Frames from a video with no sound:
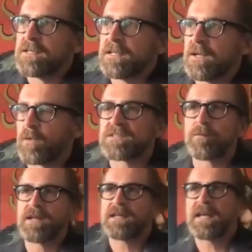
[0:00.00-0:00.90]
when
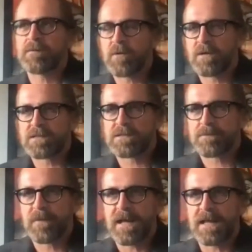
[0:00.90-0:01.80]
somebody came to us
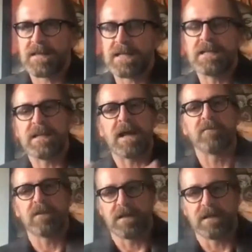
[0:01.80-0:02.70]
and they needed
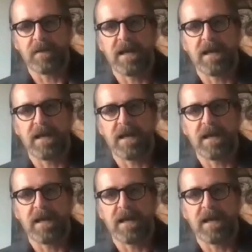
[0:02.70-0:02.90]
everything.